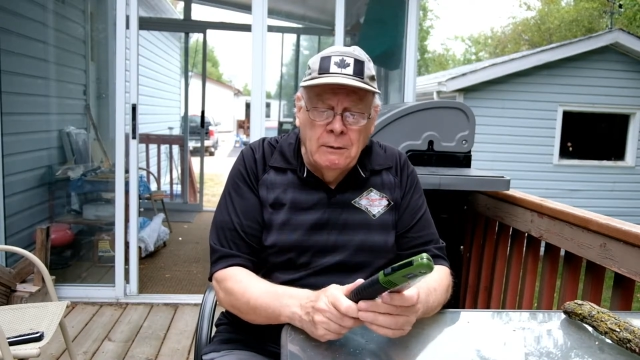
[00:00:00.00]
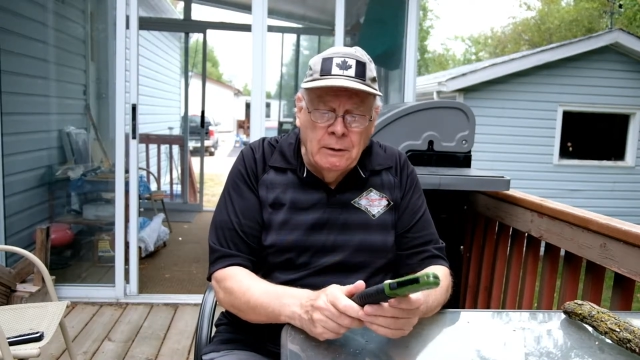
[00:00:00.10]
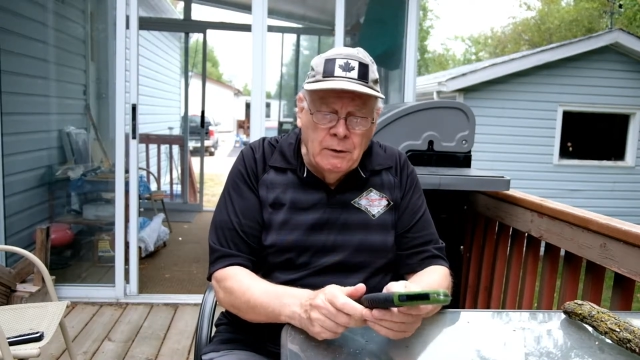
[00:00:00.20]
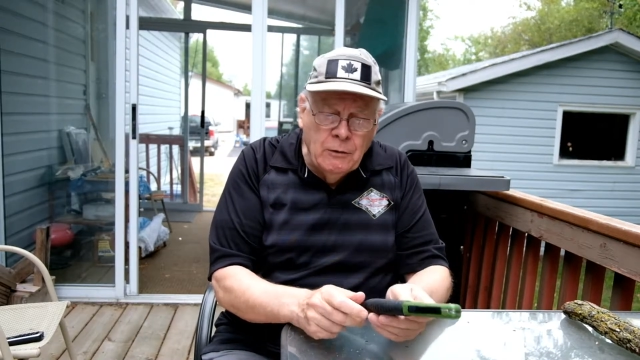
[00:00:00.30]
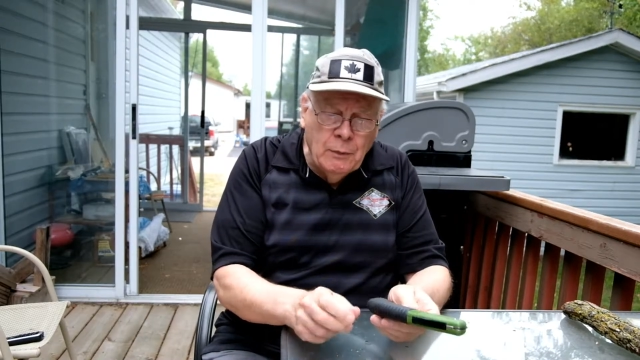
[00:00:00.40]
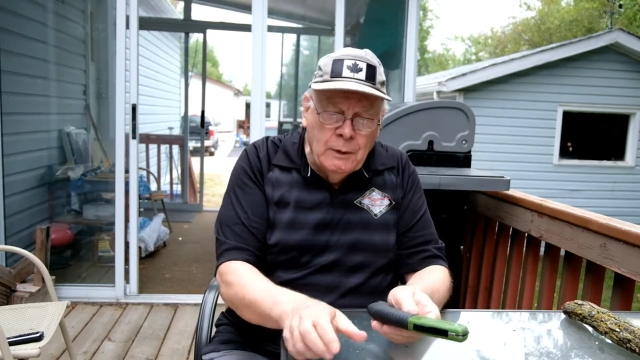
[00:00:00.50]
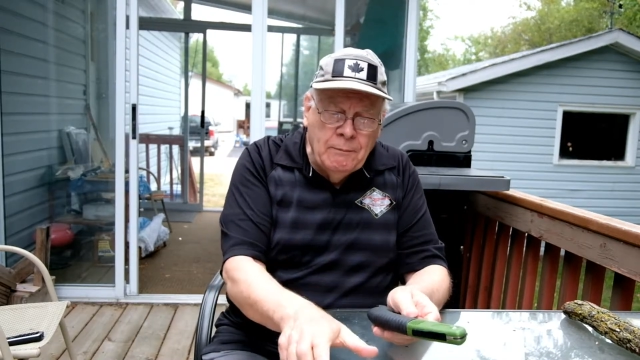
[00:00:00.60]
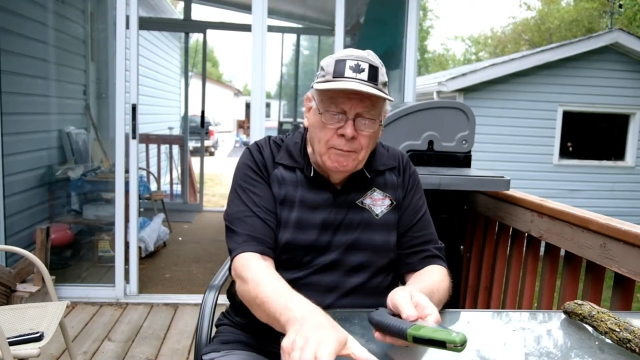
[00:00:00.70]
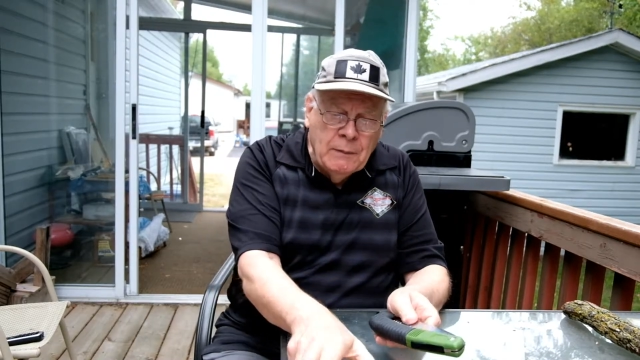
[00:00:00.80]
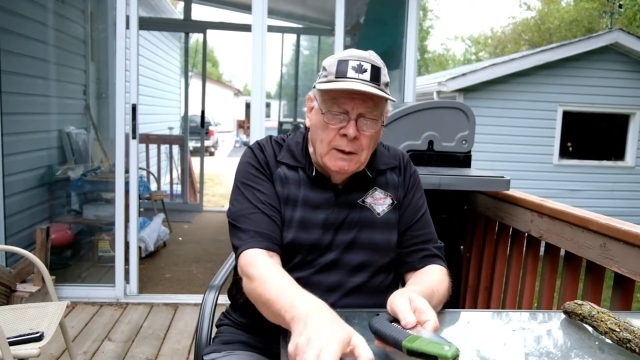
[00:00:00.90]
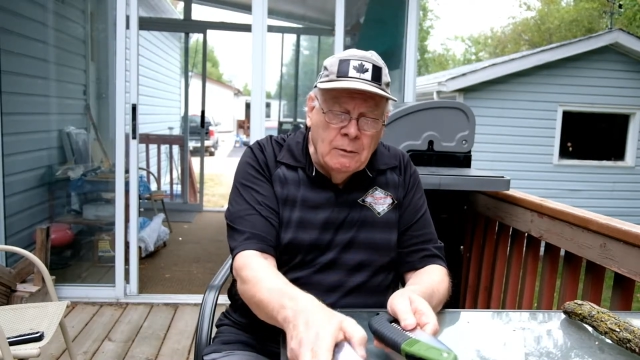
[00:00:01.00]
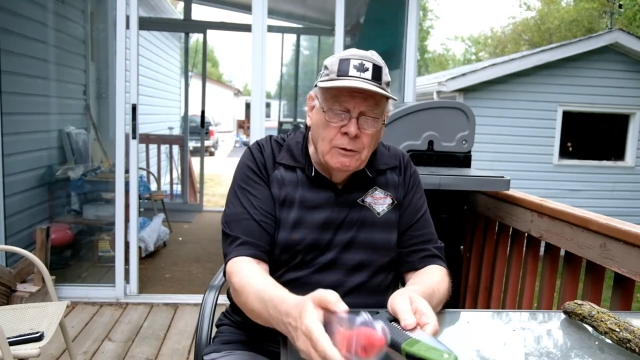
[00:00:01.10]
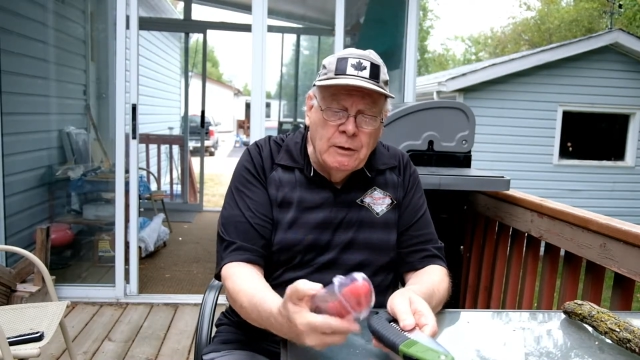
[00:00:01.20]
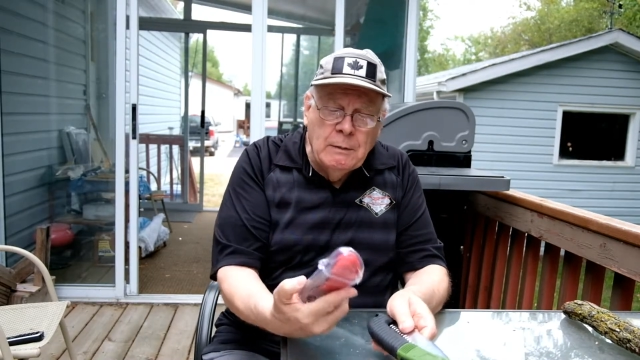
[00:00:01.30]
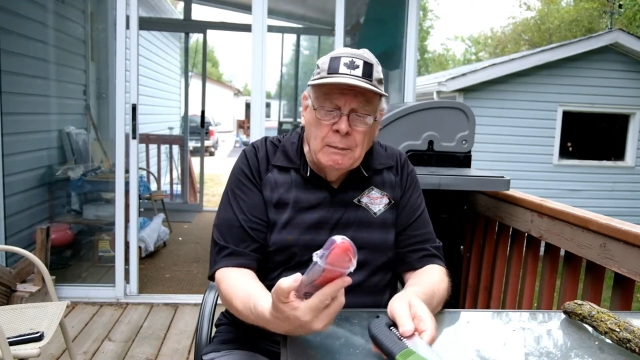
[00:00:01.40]
Now this one
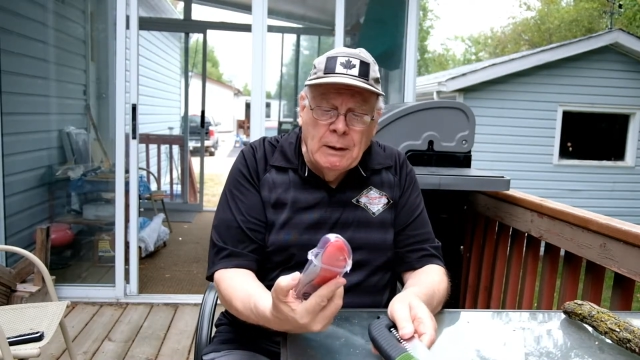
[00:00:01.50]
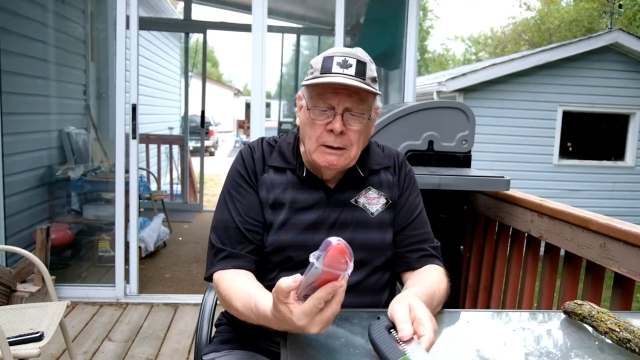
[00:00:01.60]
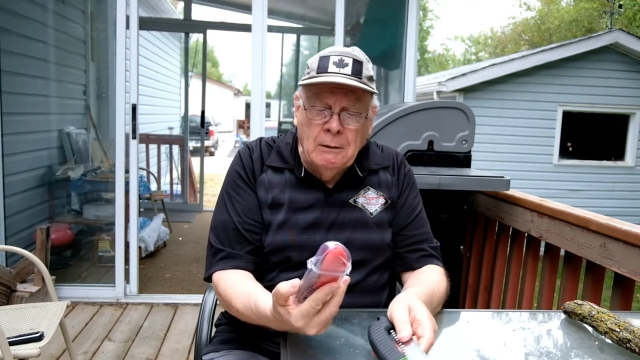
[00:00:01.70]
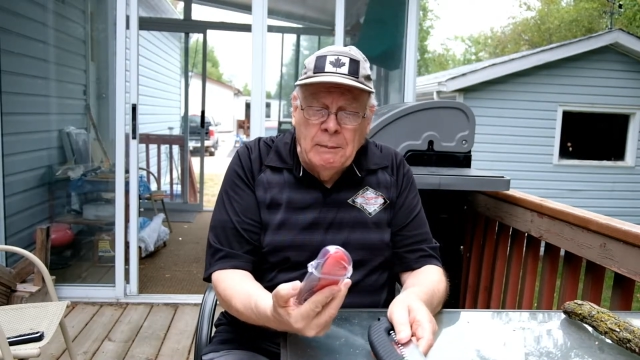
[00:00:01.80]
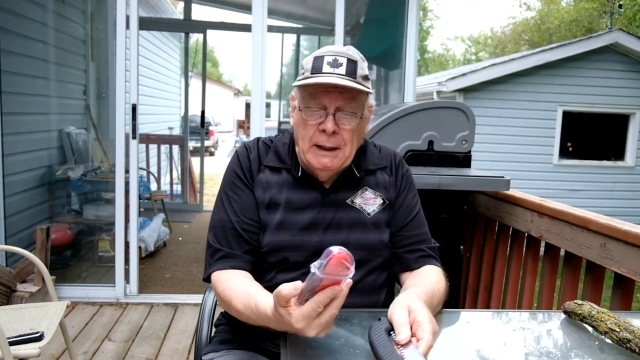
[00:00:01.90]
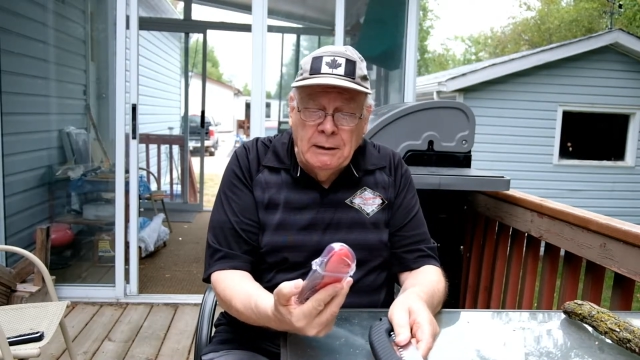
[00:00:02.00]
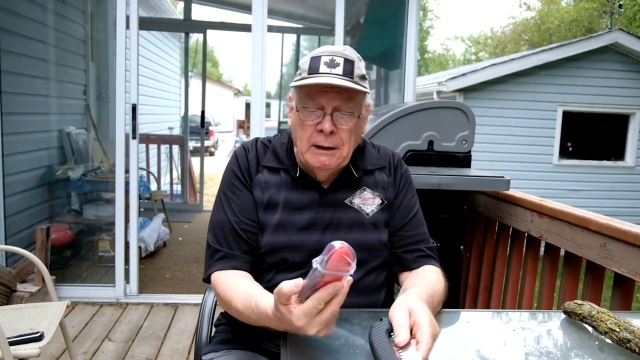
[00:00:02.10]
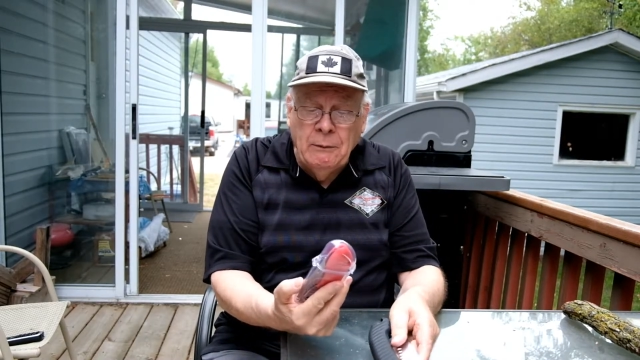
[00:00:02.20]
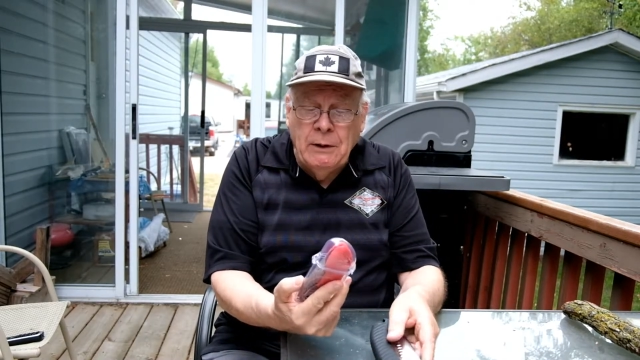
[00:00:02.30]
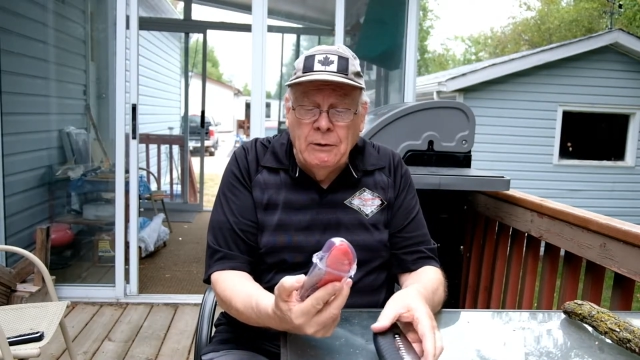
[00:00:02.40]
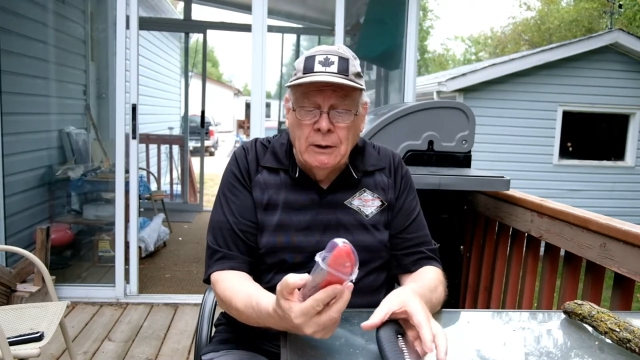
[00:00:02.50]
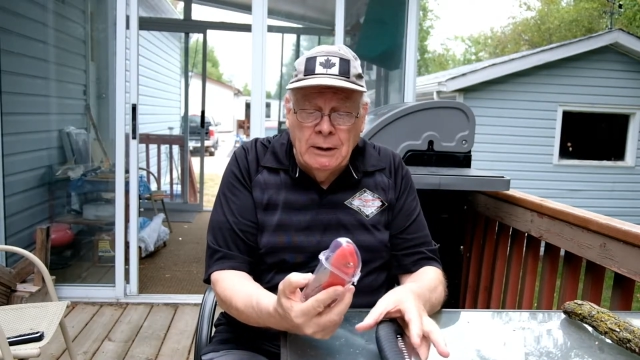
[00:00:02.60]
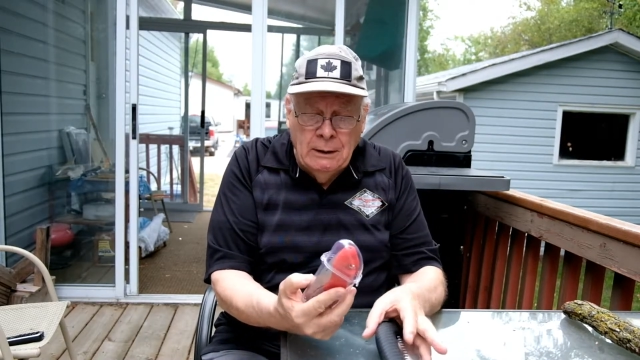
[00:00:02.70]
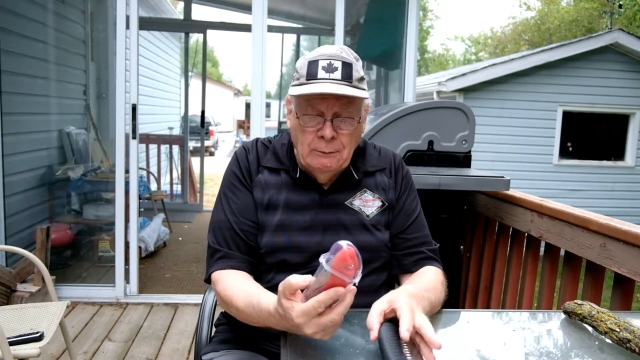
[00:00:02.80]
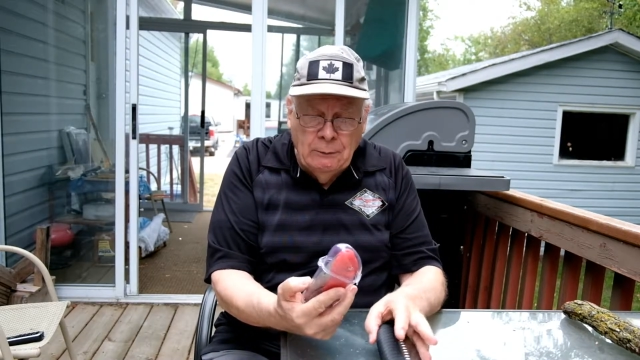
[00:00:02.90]
was in my bug out bag, and I went and took
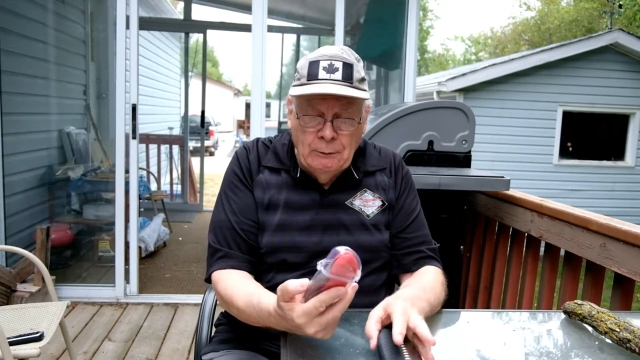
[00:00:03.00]
it out.